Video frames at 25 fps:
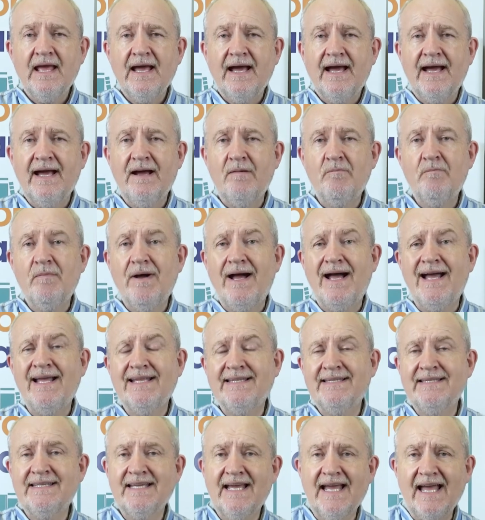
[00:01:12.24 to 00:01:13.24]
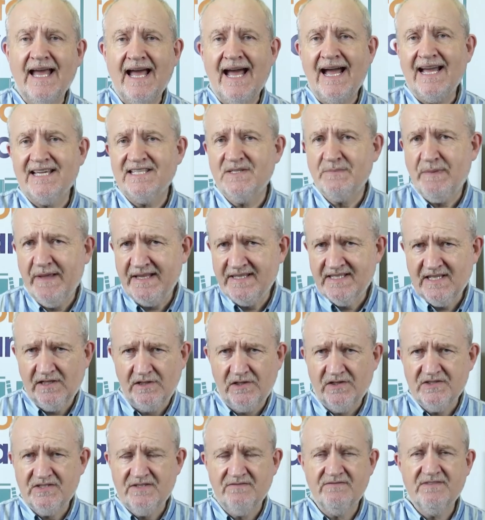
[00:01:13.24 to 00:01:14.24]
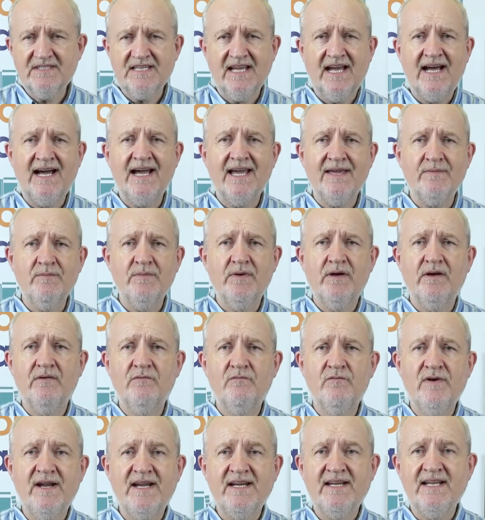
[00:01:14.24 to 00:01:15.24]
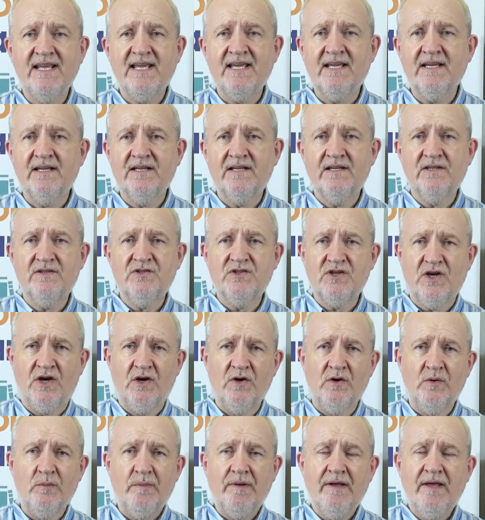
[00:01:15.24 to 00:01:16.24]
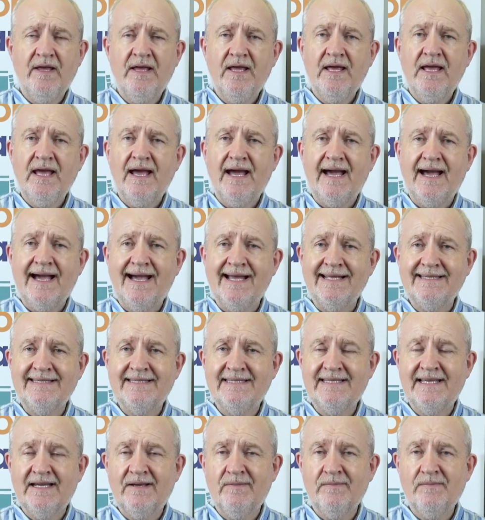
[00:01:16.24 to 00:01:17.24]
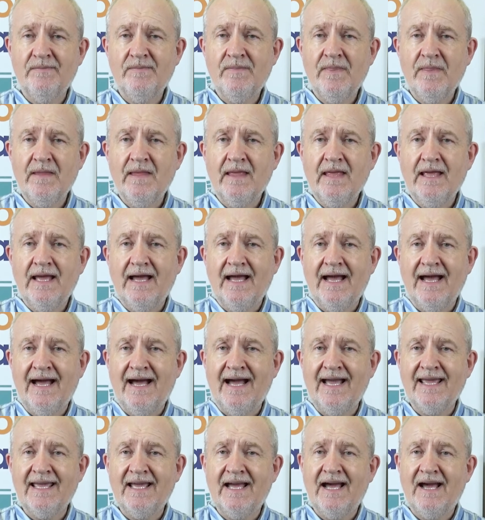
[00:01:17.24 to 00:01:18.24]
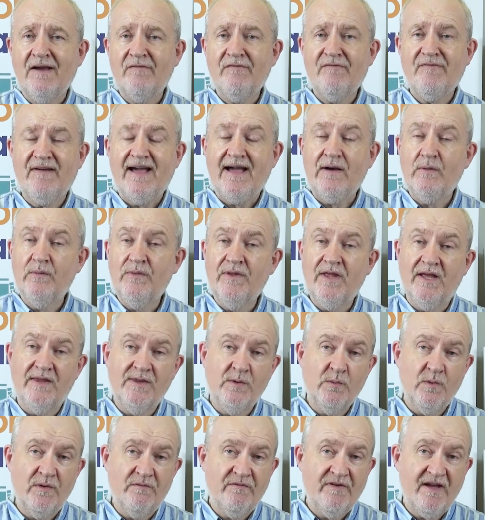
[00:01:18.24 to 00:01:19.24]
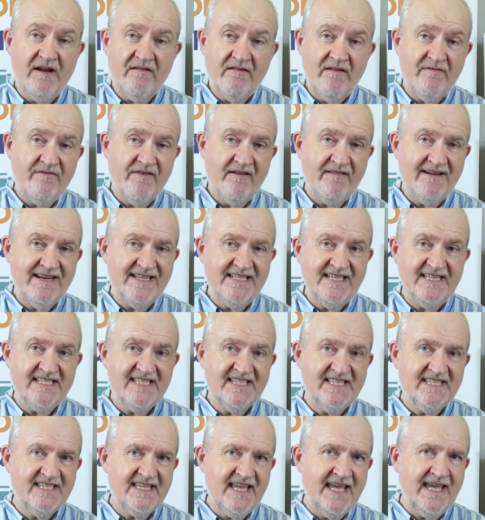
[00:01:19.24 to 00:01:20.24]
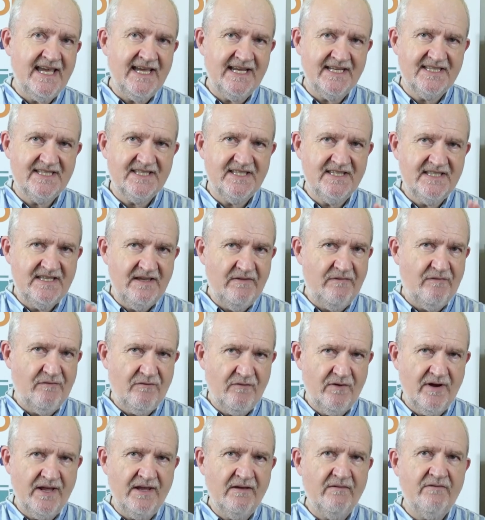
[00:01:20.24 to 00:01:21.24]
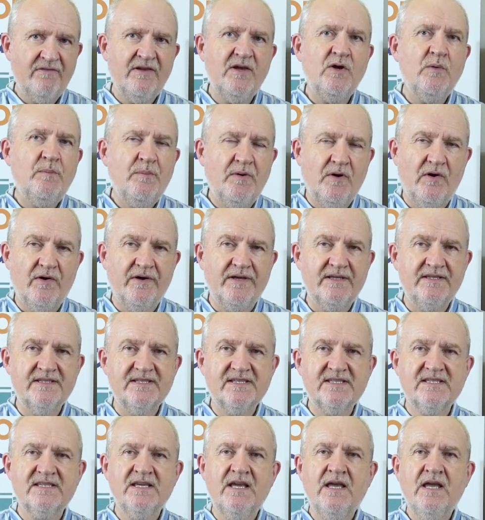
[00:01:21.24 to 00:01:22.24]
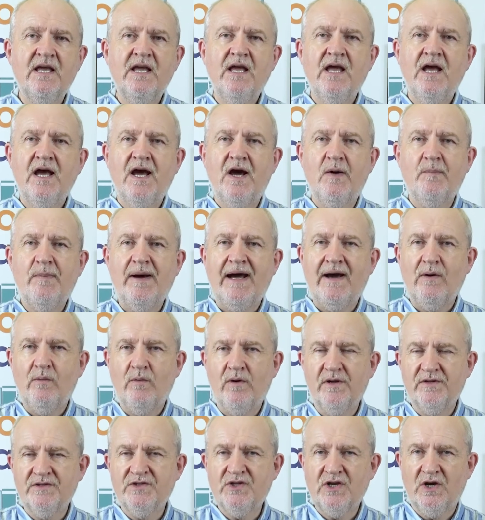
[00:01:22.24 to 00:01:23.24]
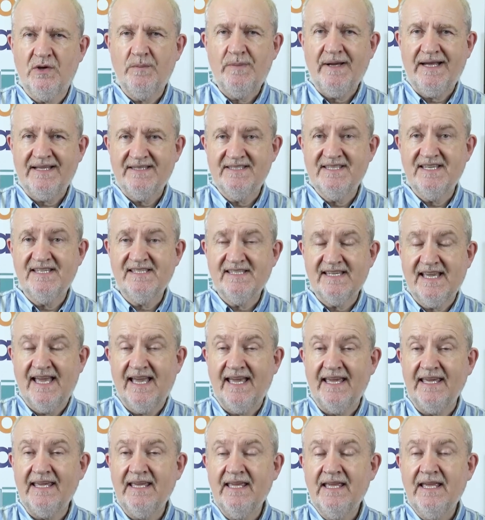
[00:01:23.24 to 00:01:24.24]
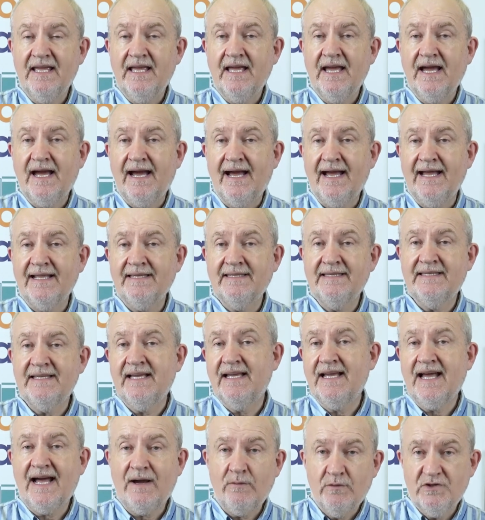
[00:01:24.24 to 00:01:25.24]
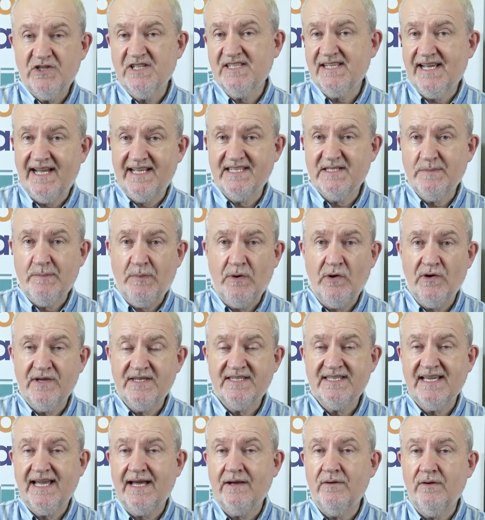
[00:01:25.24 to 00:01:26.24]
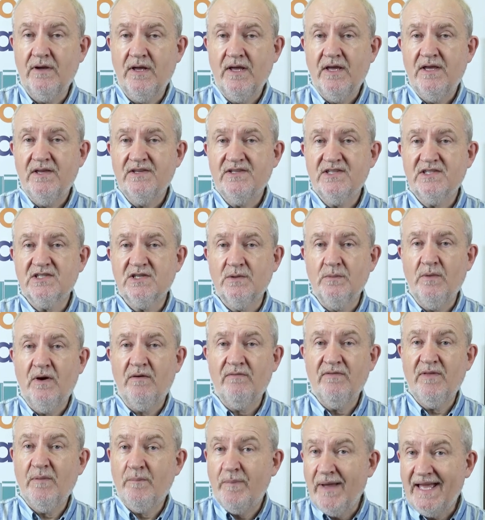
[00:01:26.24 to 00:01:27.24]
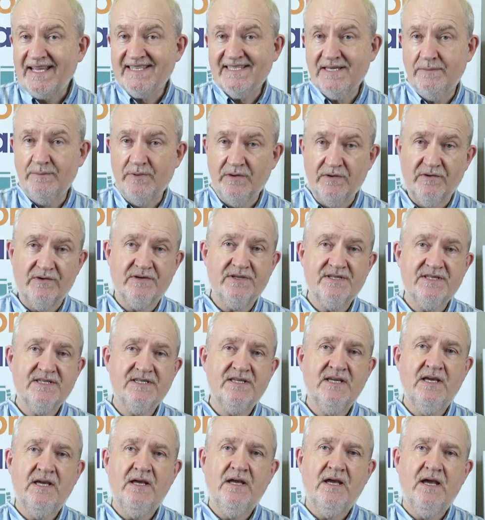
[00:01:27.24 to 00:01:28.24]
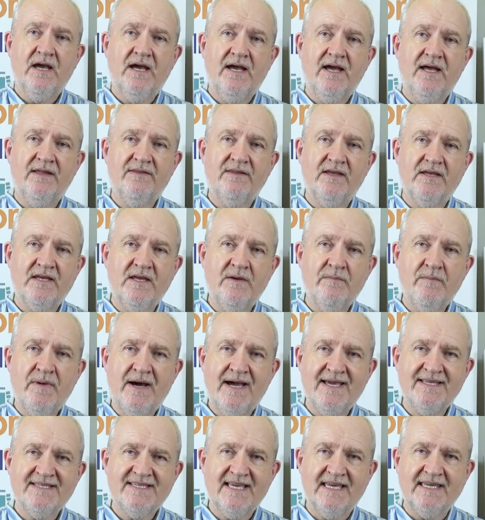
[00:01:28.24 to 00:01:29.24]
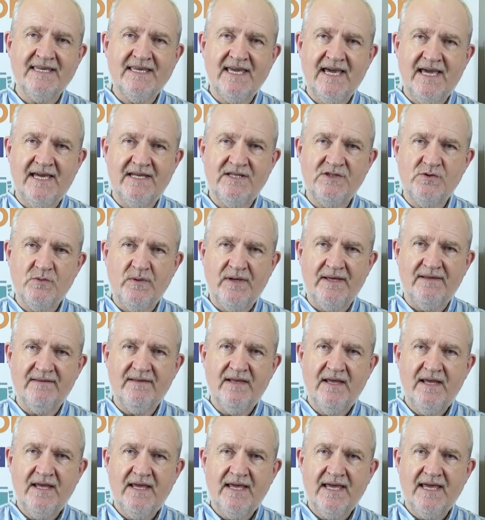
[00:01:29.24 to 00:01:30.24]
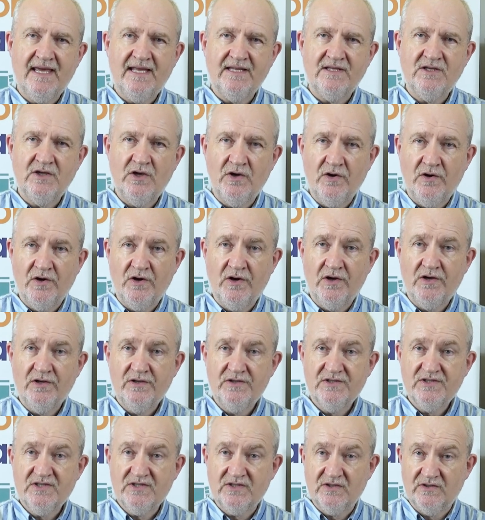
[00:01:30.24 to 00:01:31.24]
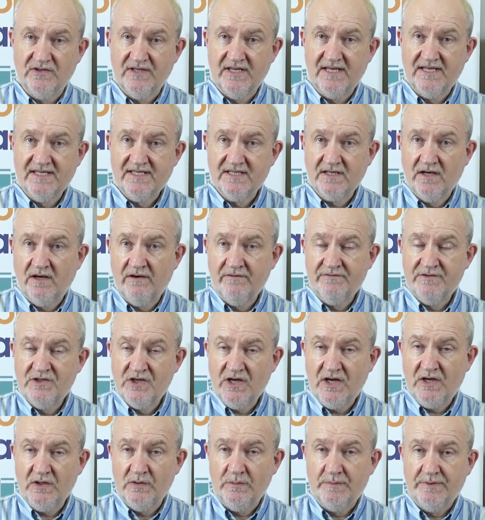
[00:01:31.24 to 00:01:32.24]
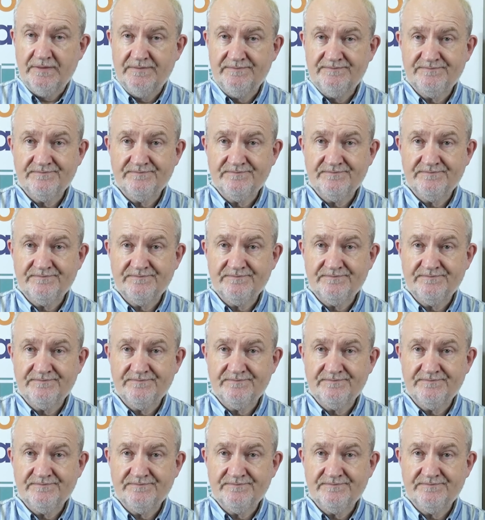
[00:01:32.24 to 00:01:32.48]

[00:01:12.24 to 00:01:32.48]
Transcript: Um, and I spent a lot of time reading Job, and um, I, I found that there were very, very distinct, differing viewpoints about what Job had to say. And uh, I would just like to point out some of the better books uh, that you might engage with in your studies of Job.